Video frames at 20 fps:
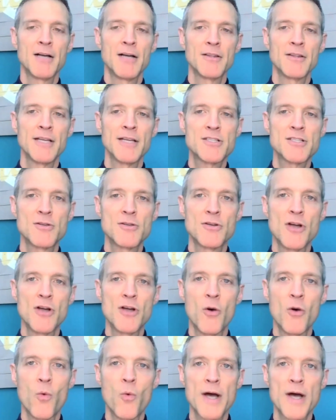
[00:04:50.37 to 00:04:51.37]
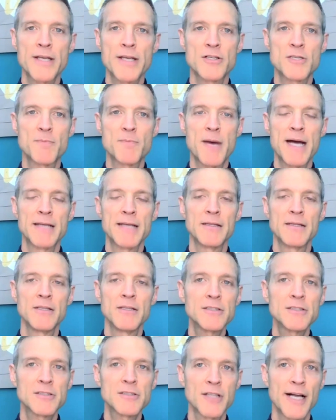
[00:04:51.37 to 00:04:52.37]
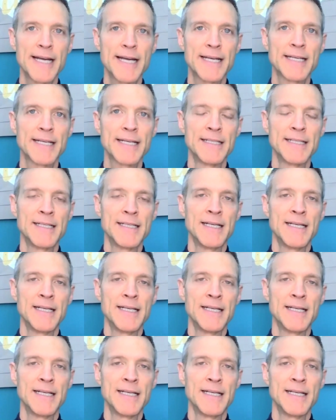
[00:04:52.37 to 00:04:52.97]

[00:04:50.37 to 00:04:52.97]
unless you know what your spine looks like,